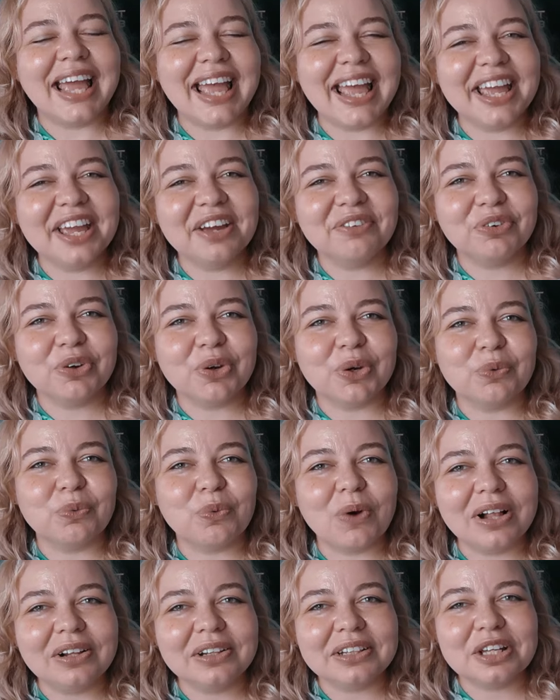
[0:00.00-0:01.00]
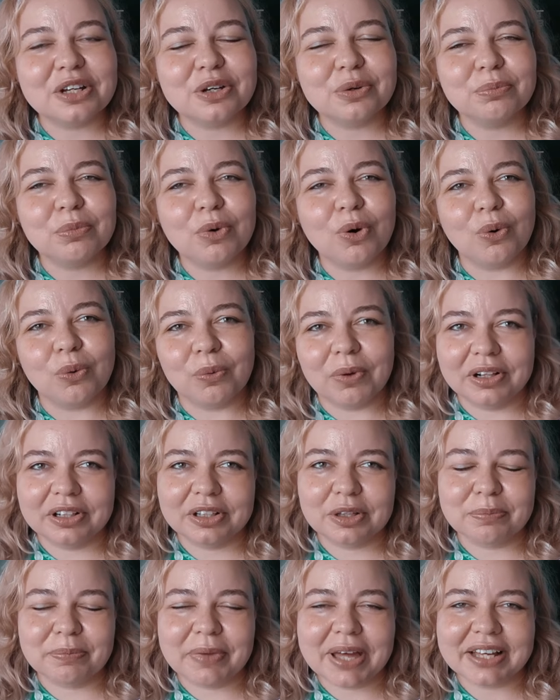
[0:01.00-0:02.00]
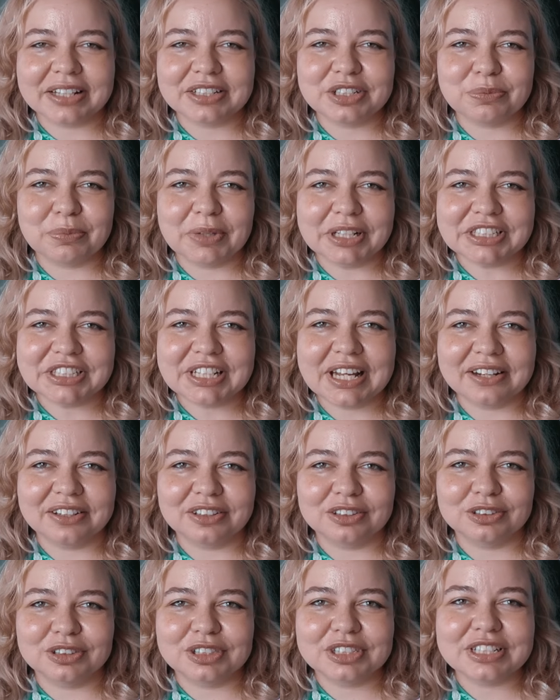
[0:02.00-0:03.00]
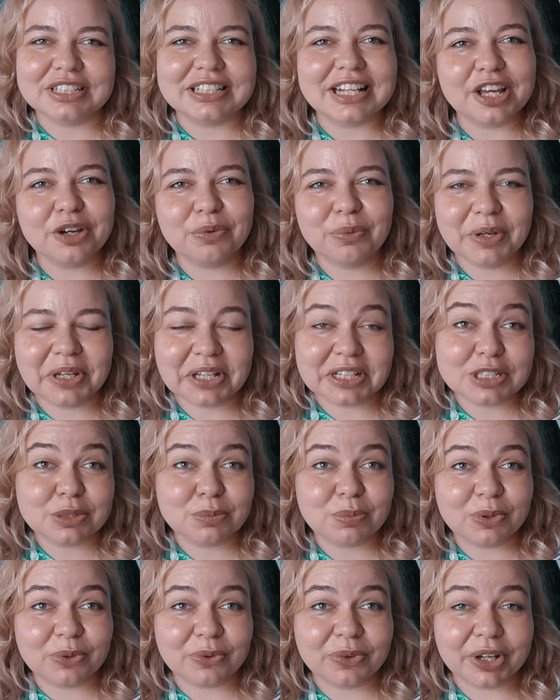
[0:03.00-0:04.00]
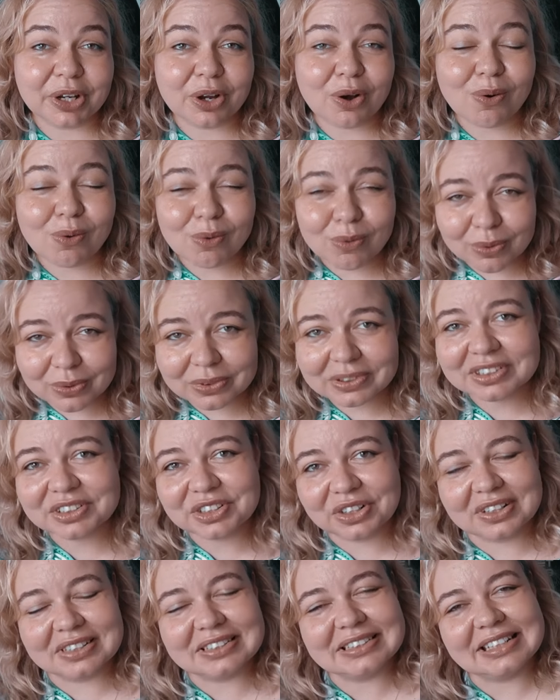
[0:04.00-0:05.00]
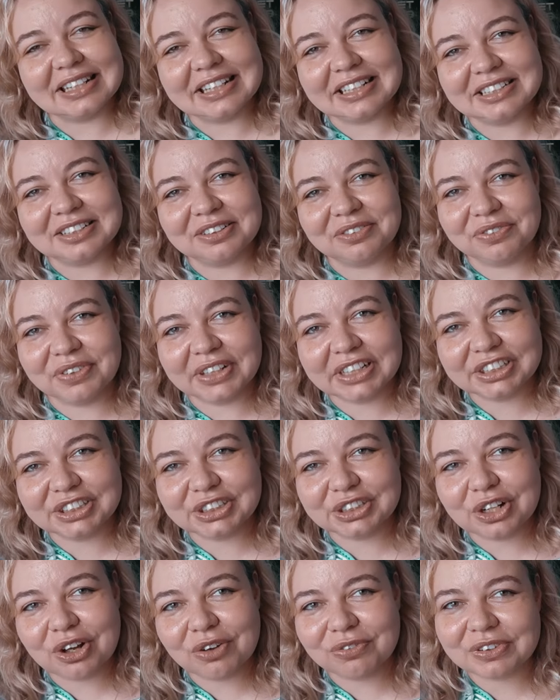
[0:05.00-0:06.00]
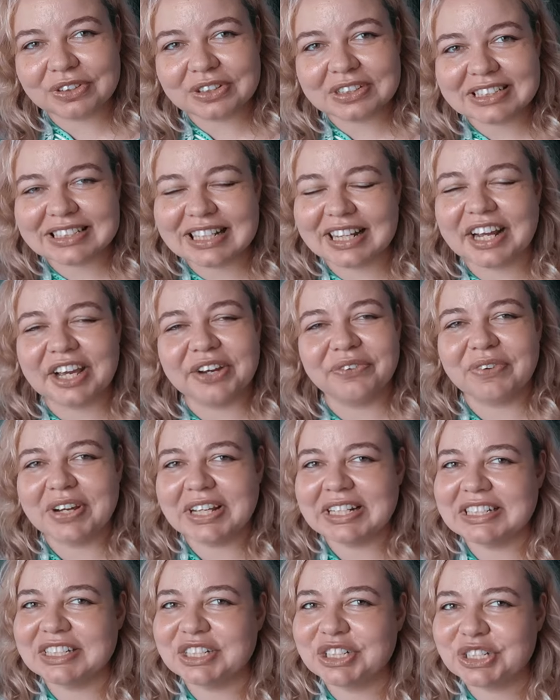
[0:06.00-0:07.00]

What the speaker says: Hey everyone, welcome or welcome back to my channel. Today we're exploring all the translated fiction novels that I read in